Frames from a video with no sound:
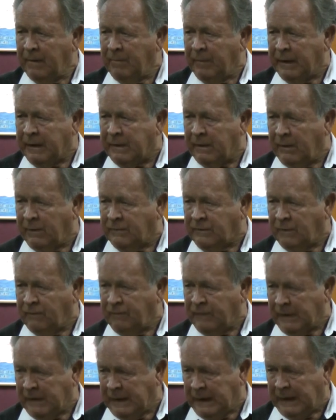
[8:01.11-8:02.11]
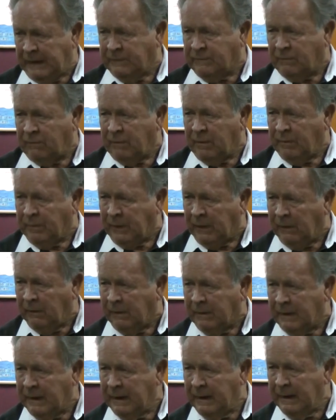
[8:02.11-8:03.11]
Because if he needs a
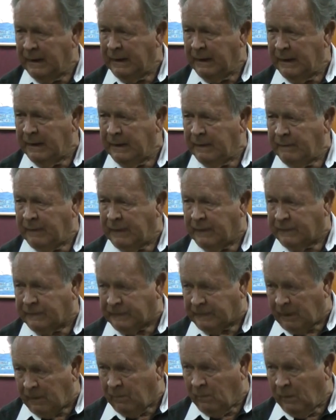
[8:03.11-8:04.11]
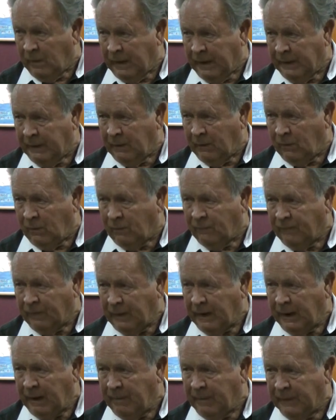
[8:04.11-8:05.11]
rebuke, there's someone over
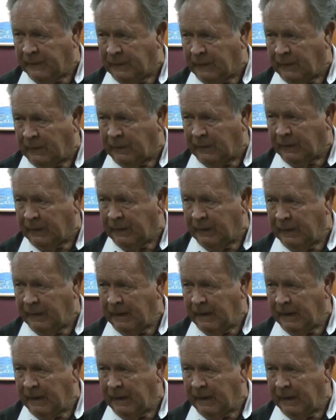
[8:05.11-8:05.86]
him in the Lord.